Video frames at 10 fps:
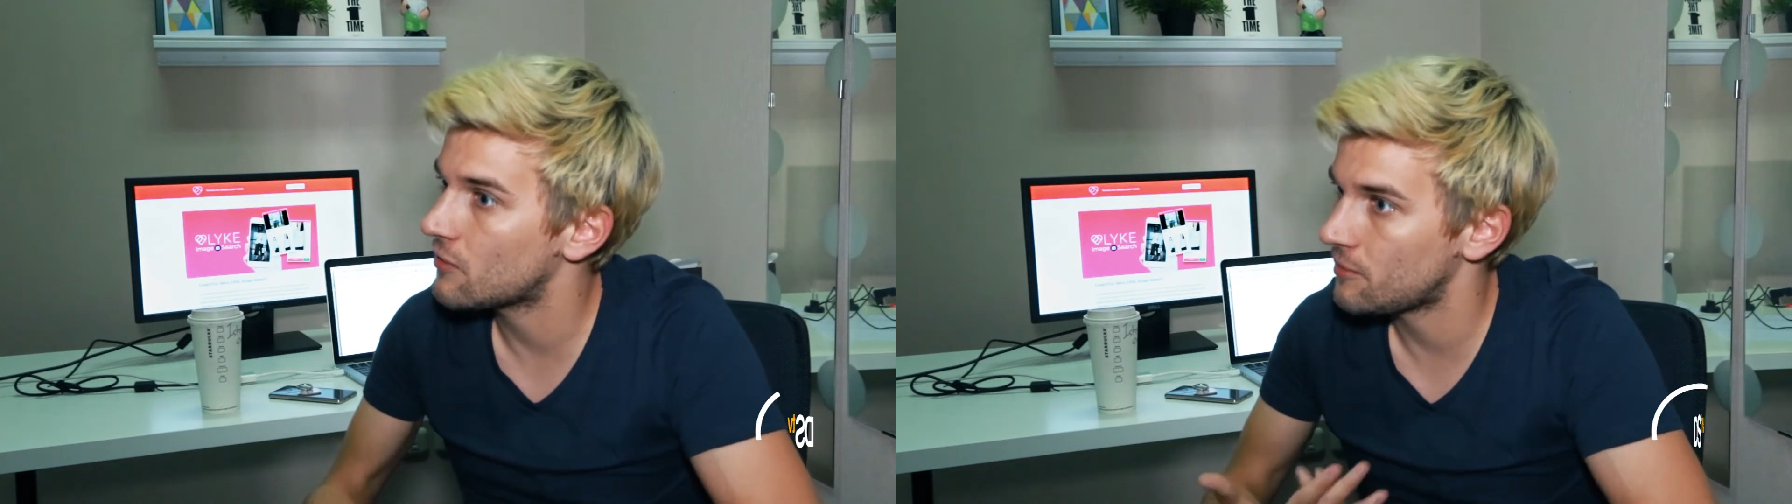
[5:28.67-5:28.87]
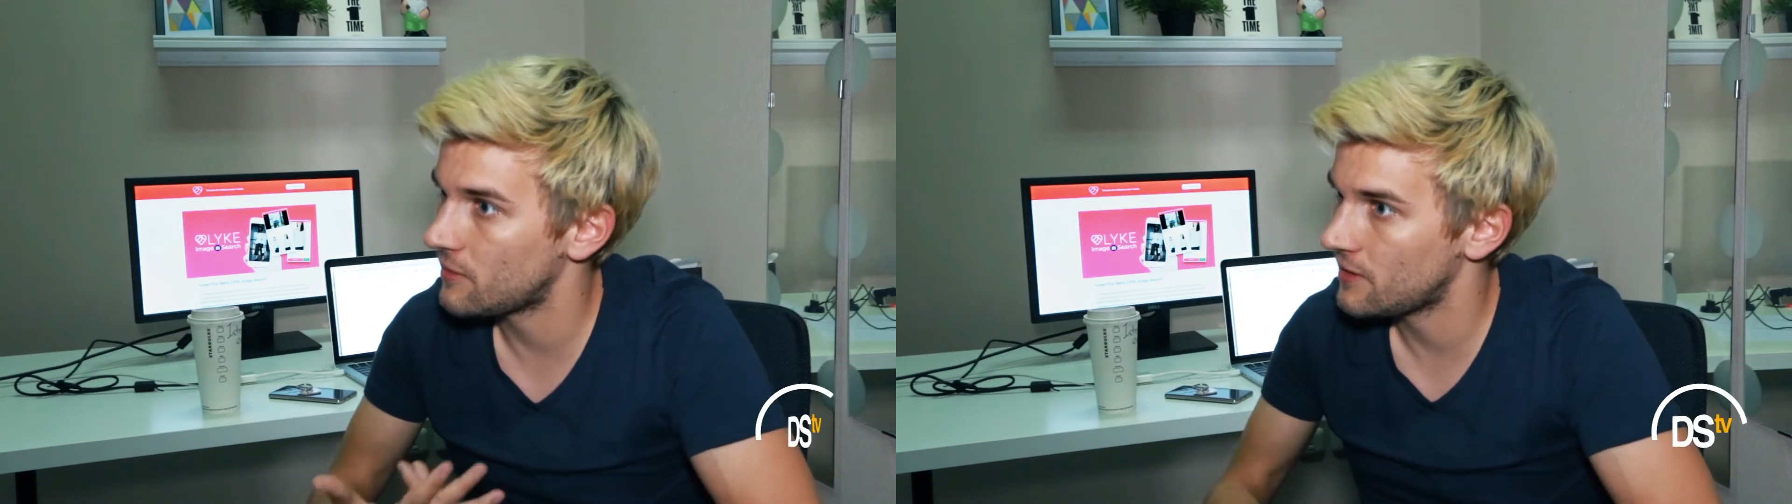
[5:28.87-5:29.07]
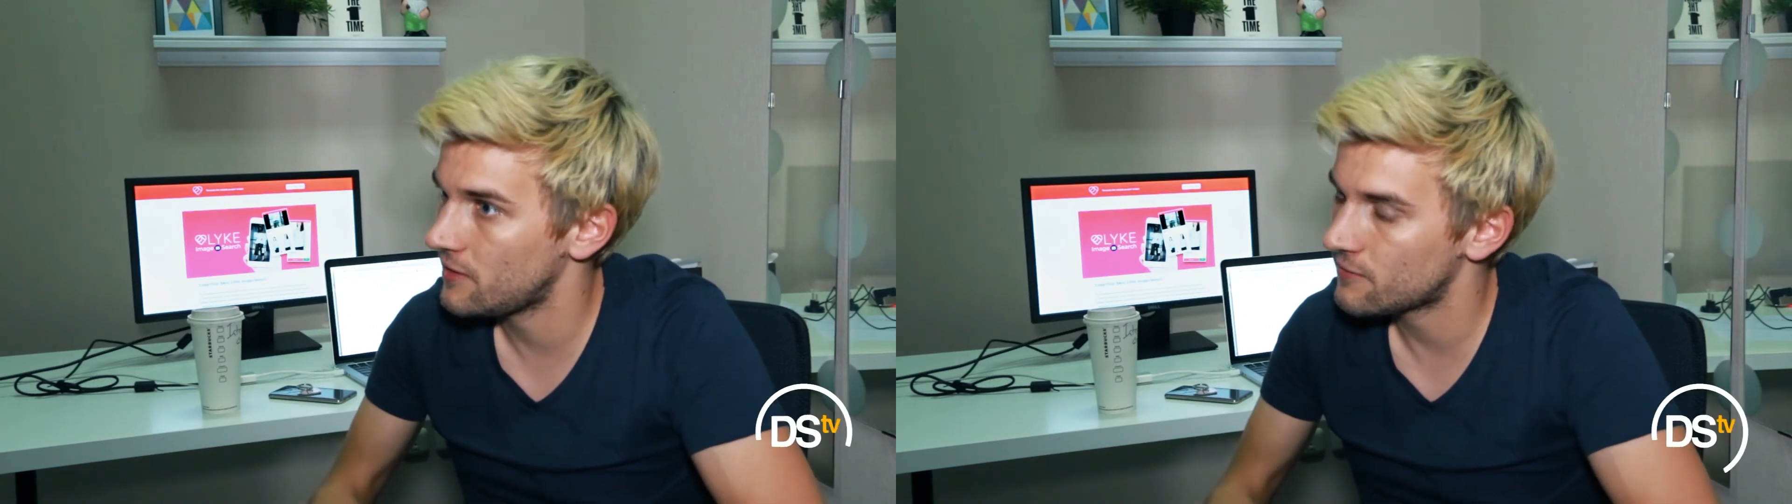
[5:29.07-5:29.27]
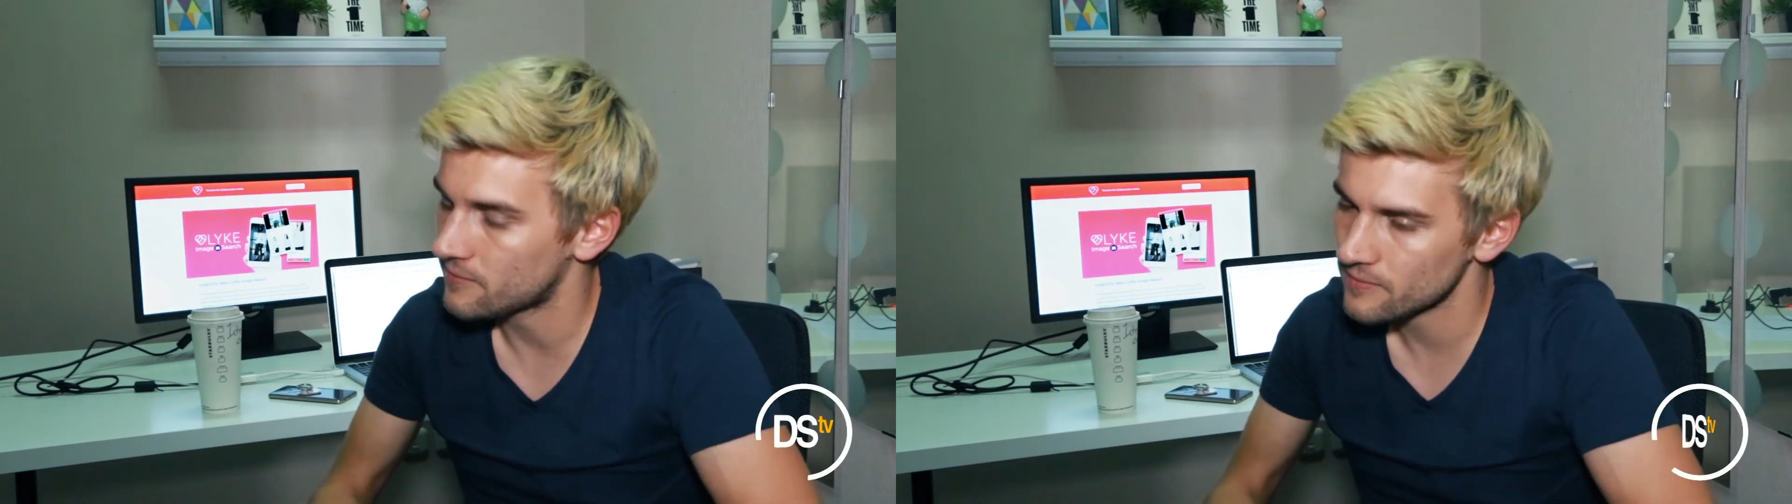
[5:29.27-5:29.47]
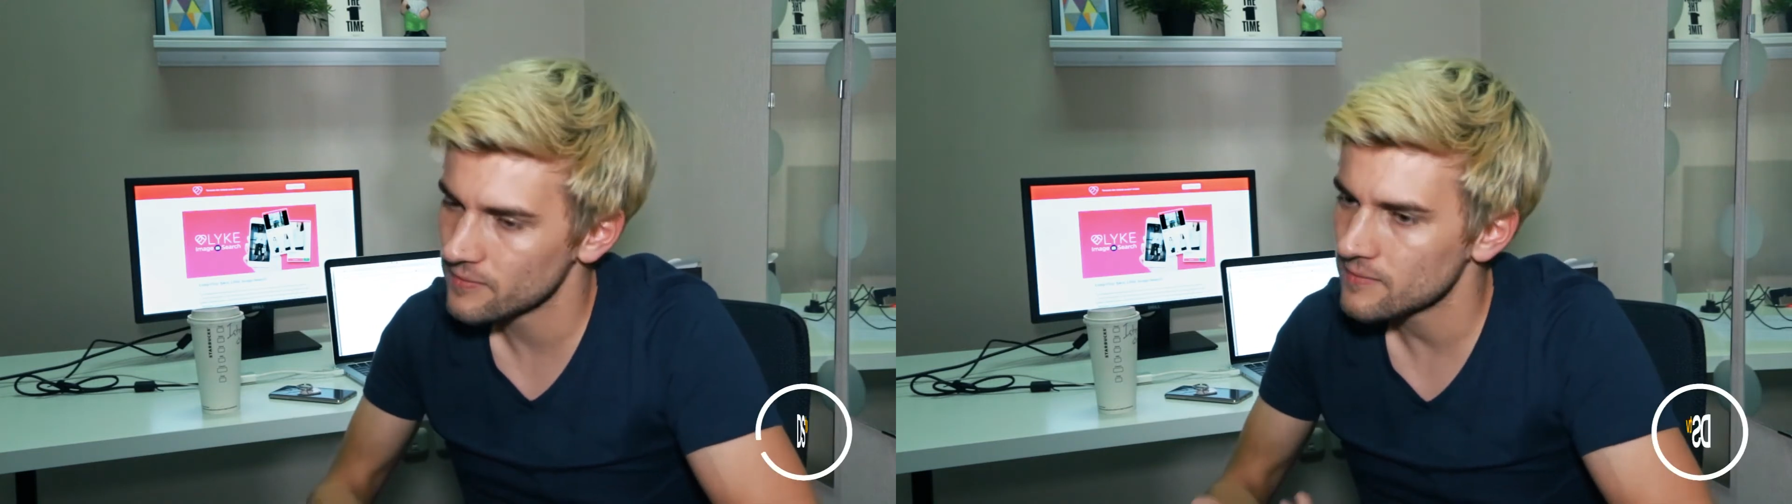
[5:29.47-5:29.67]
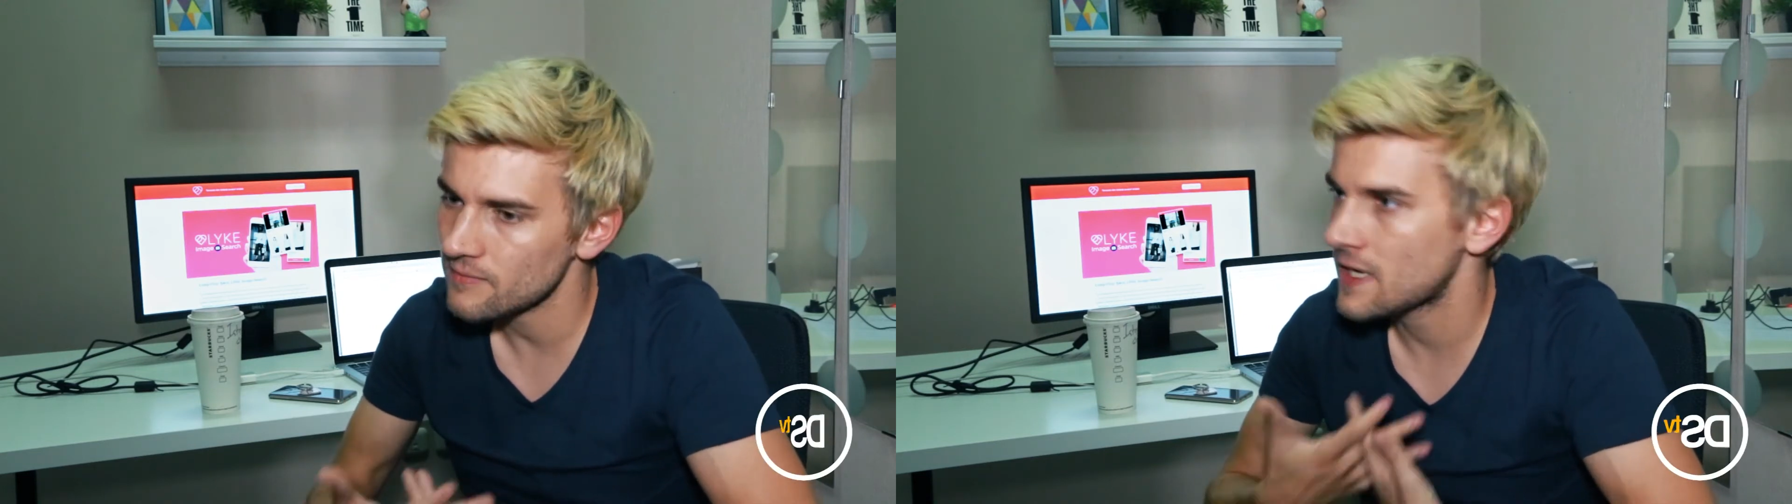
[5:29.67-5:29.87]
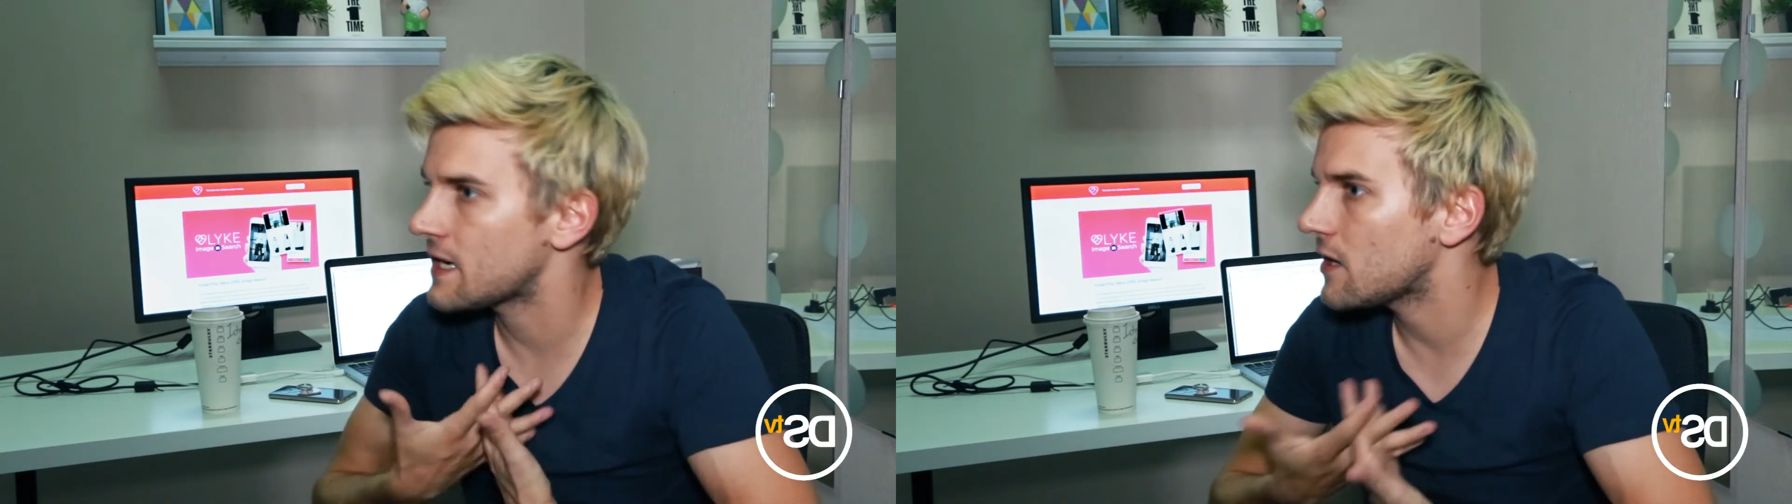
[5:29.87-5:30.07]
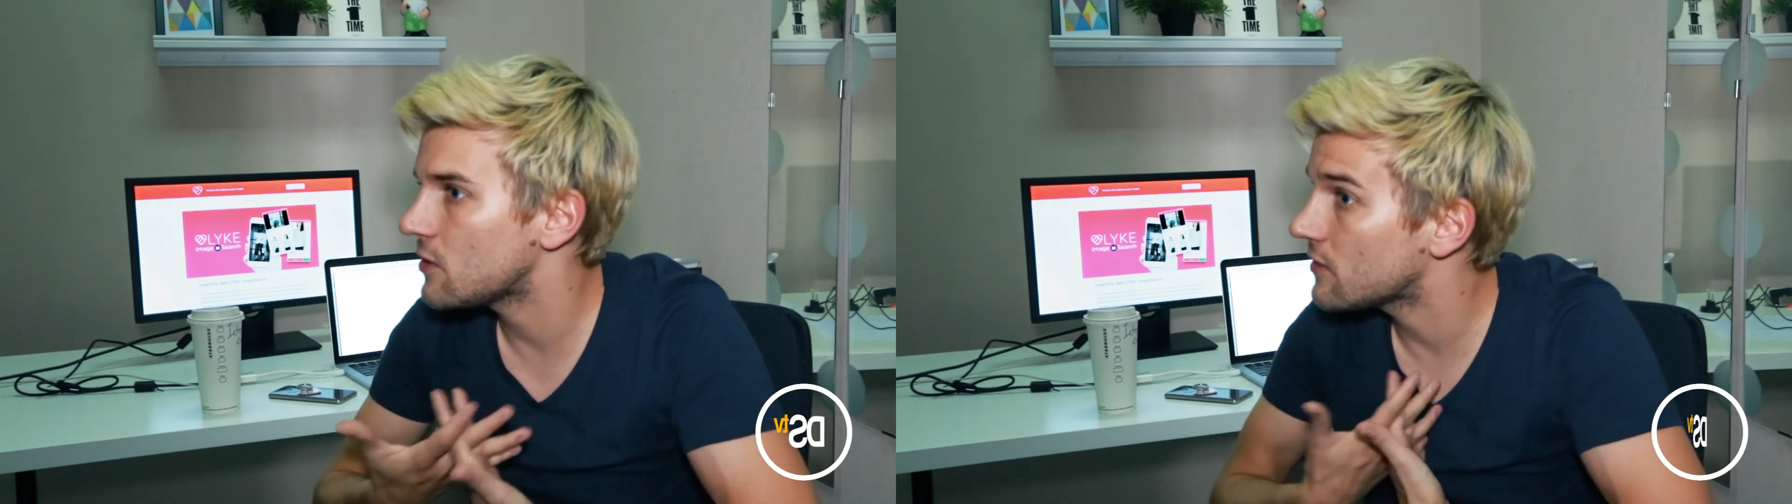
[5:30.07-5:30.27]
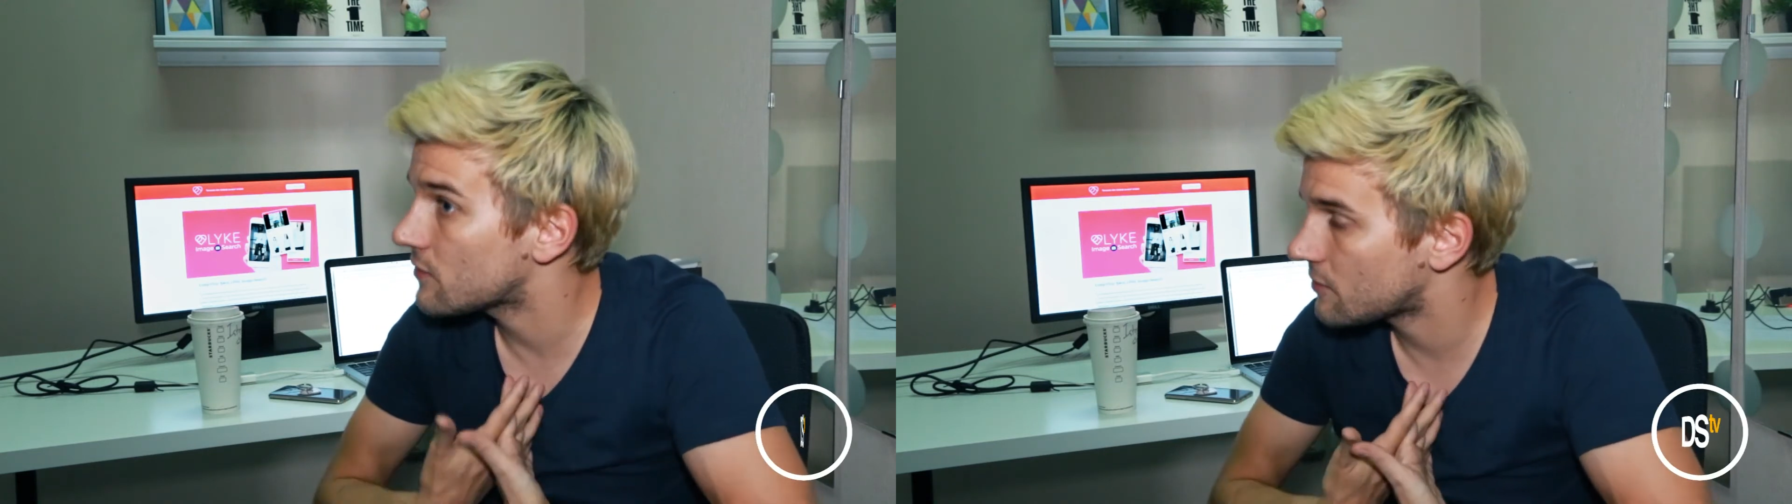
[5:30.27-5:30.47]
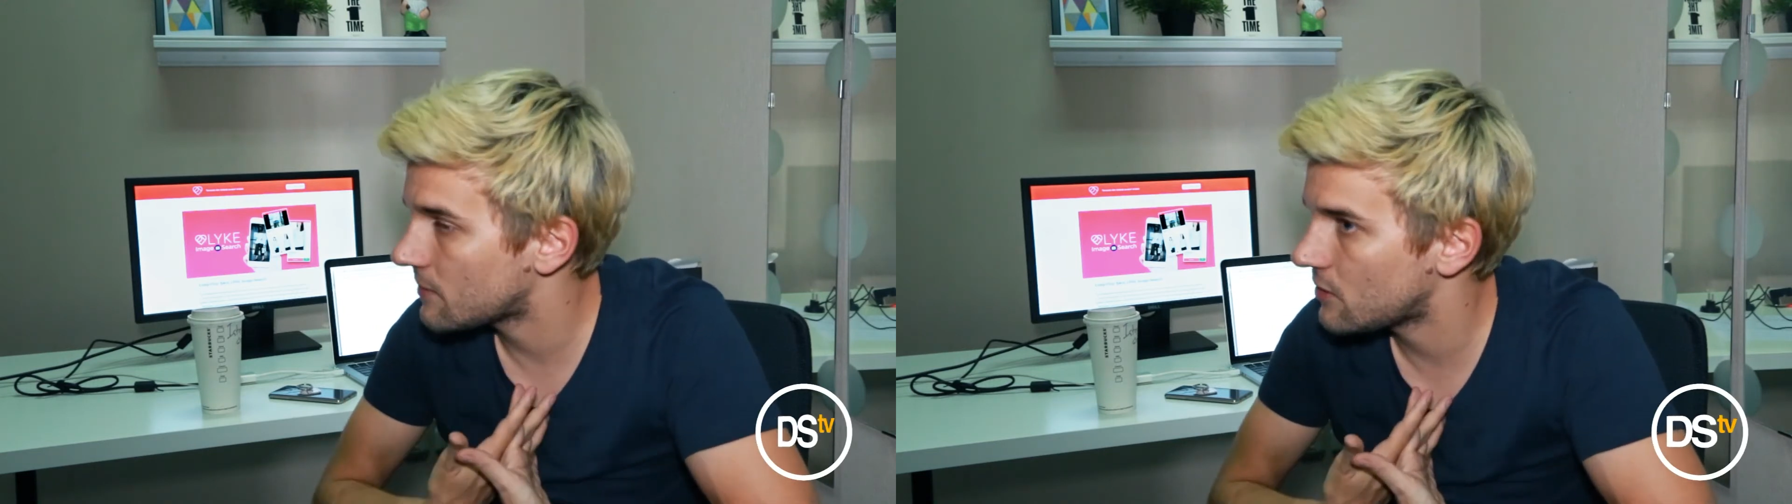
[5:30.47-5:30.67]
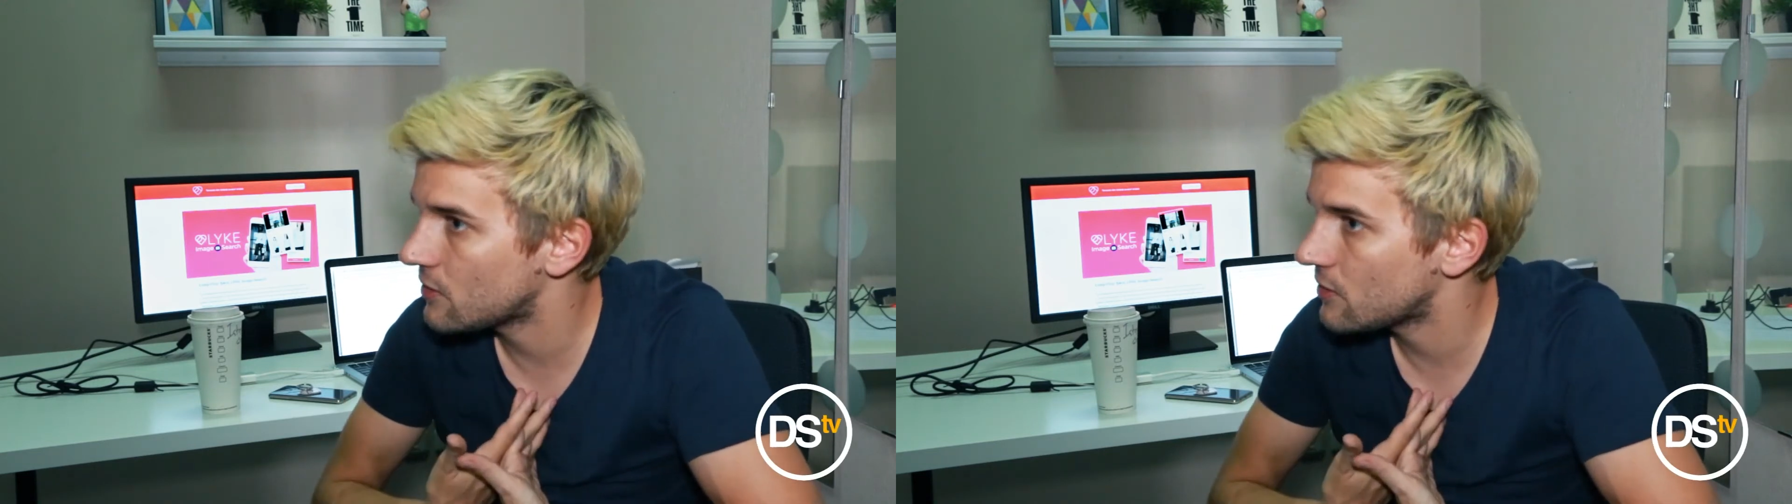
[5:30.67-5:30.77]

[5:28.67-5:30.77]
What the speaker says: We believe, and I know this from my